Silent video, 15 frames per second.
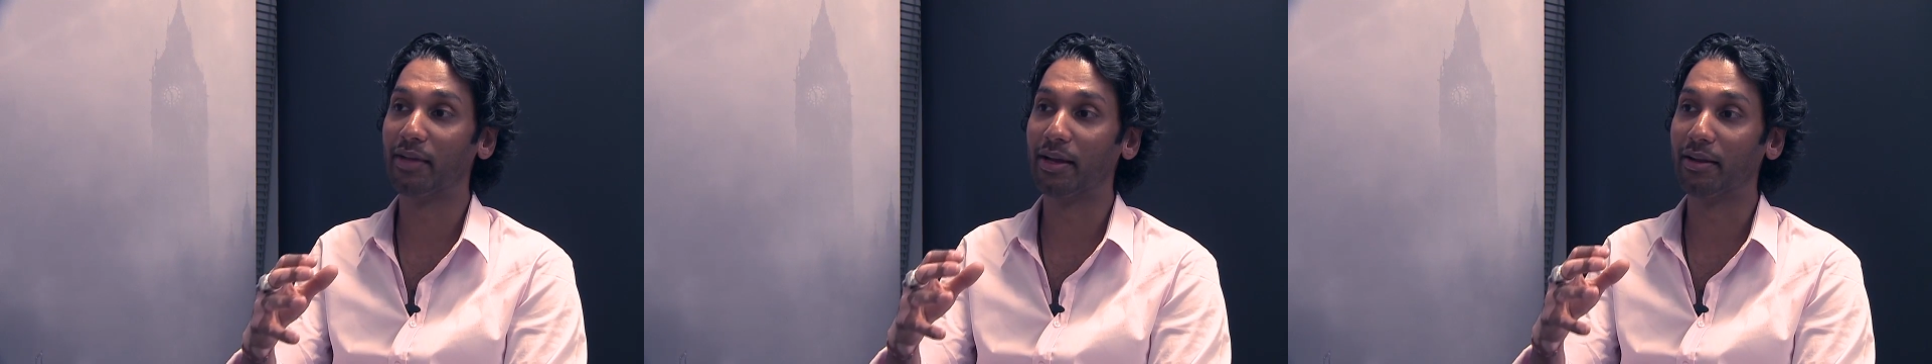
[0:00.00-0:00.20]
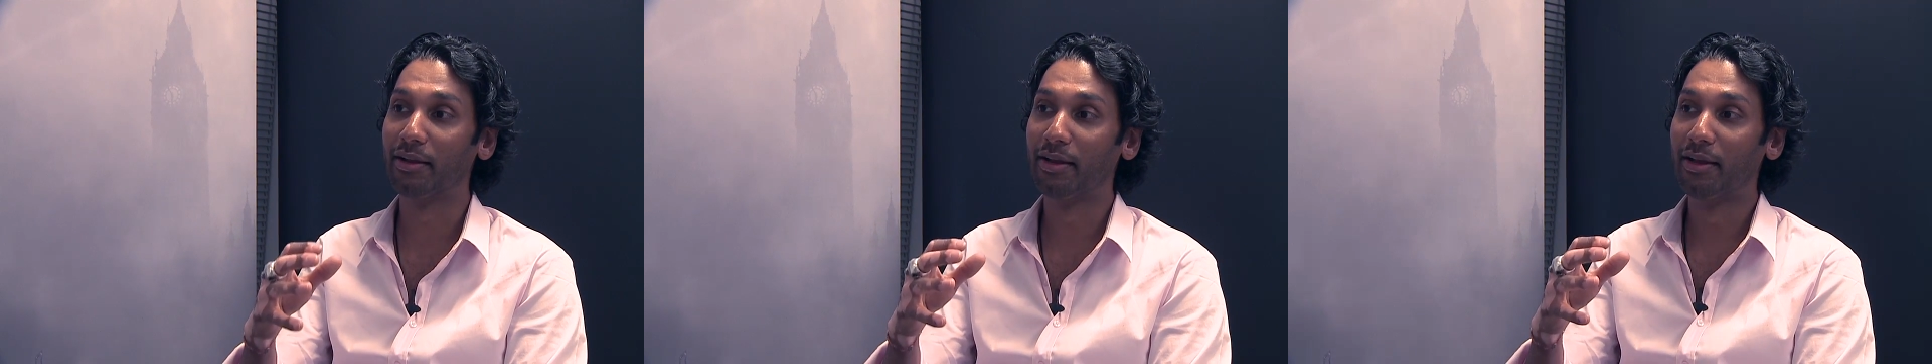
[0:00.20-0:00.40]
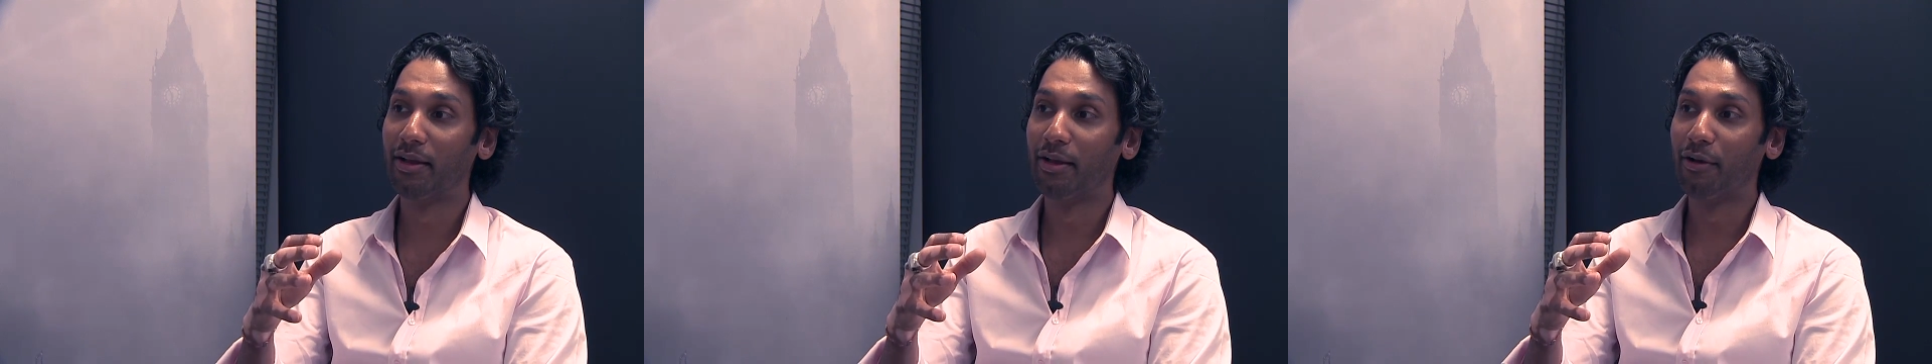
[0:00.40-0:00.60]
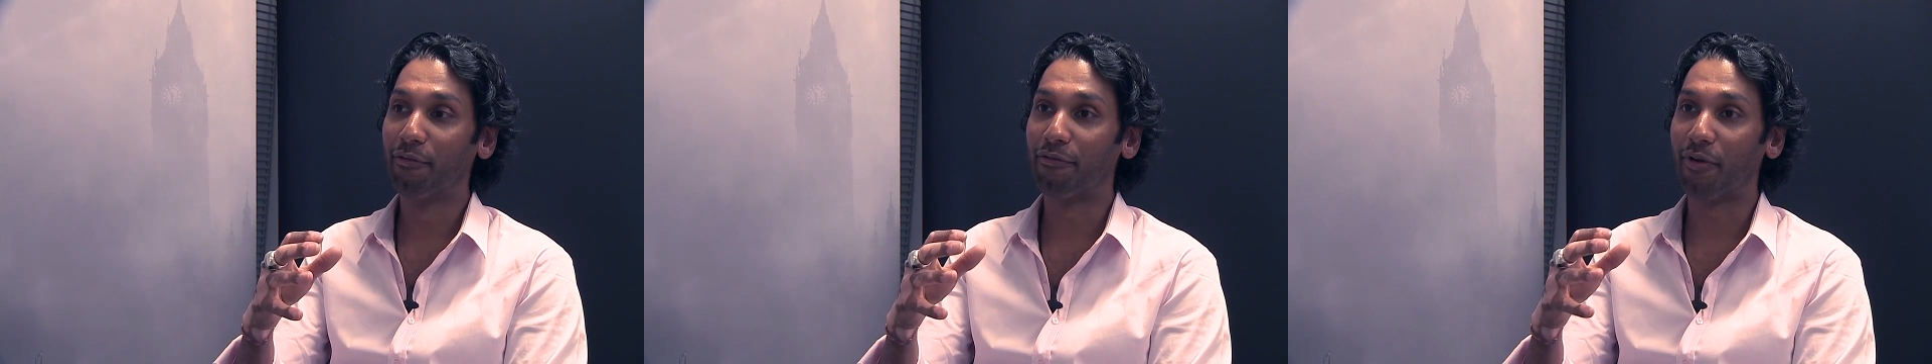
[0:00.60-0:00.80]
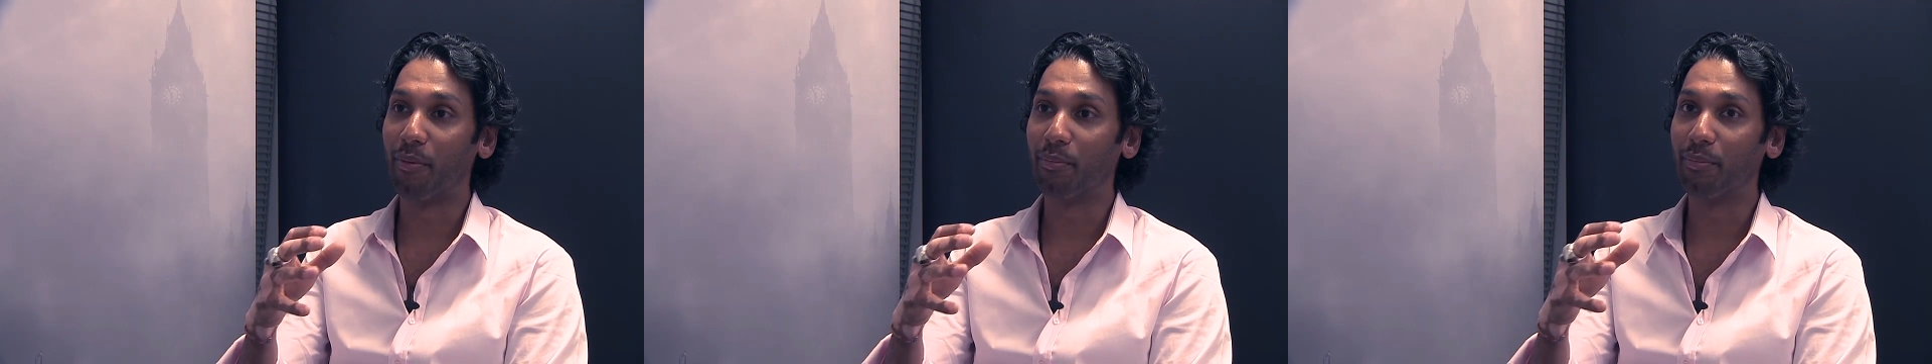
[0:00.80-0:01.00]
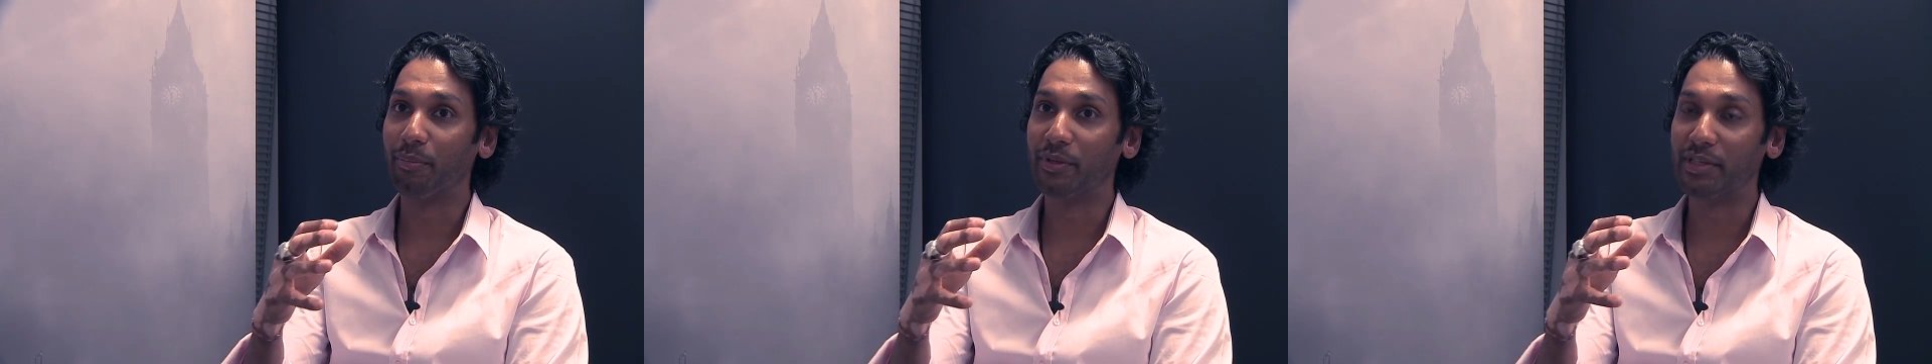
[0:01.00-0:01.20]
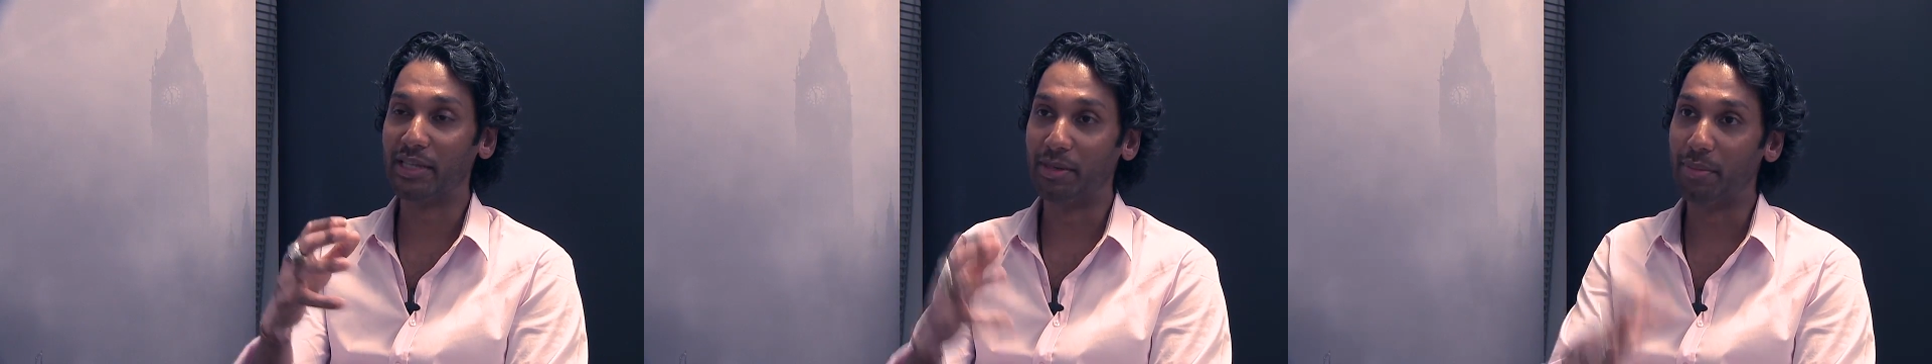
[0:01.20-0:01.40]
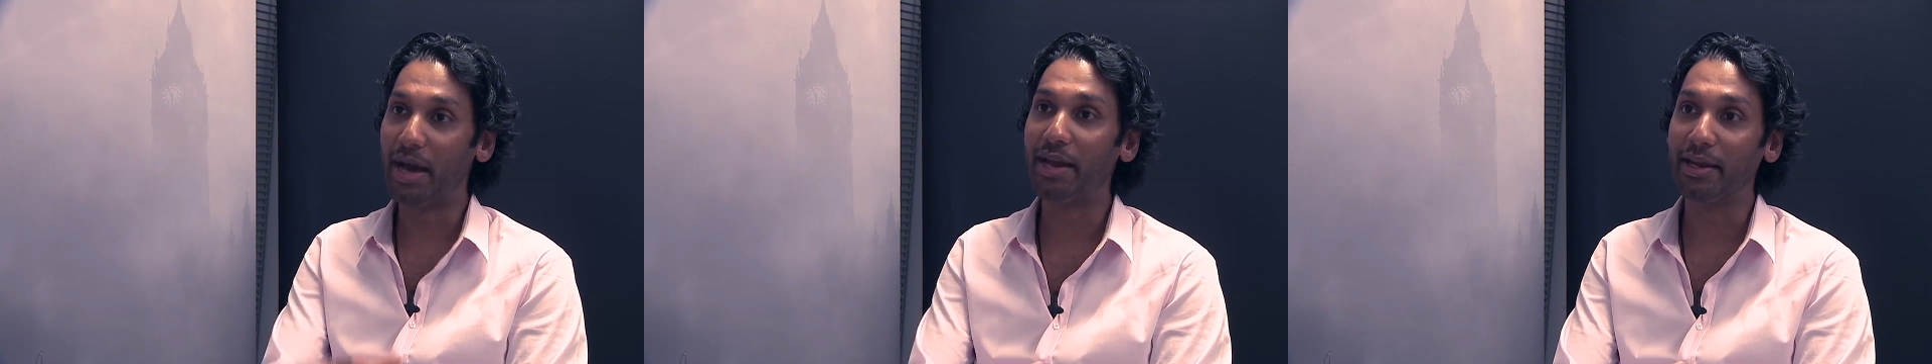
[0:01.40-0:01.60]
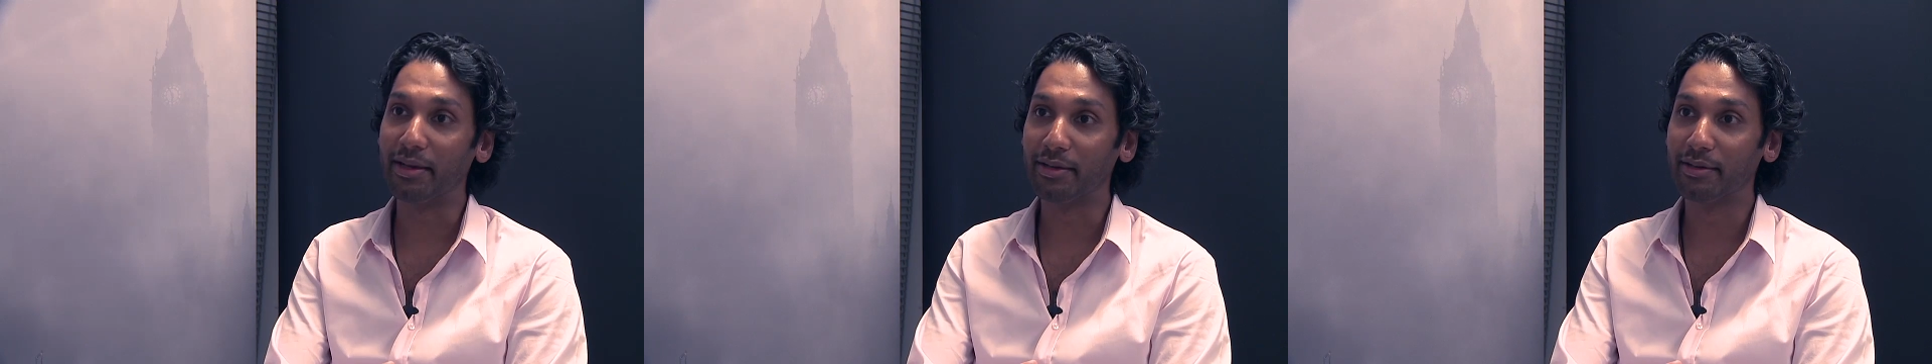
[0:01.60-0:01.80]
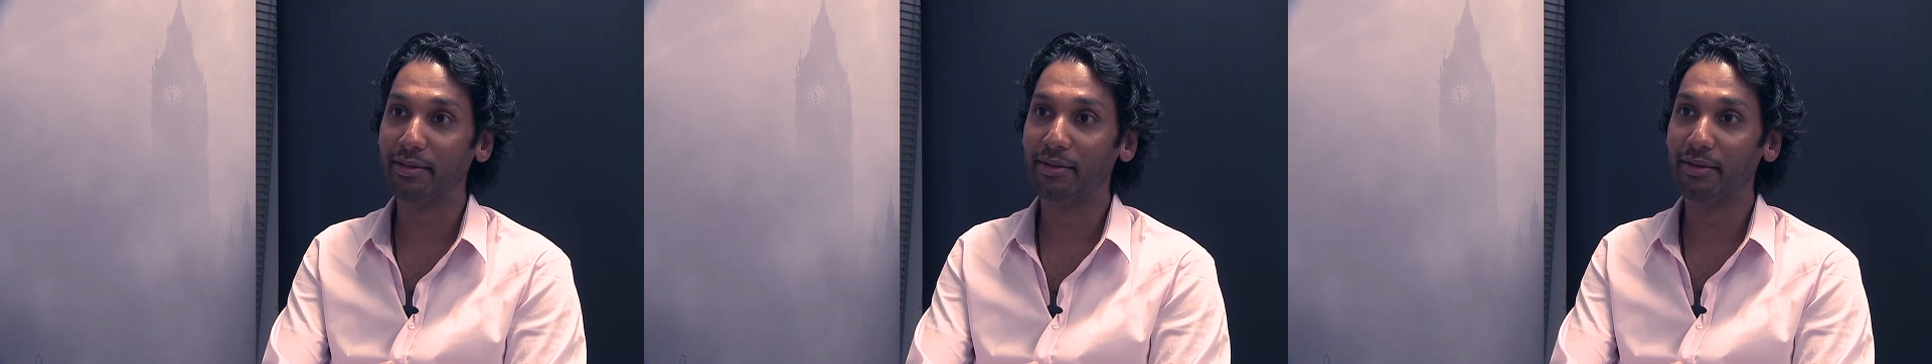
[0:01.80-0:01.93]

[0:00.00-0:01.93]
that from cinematic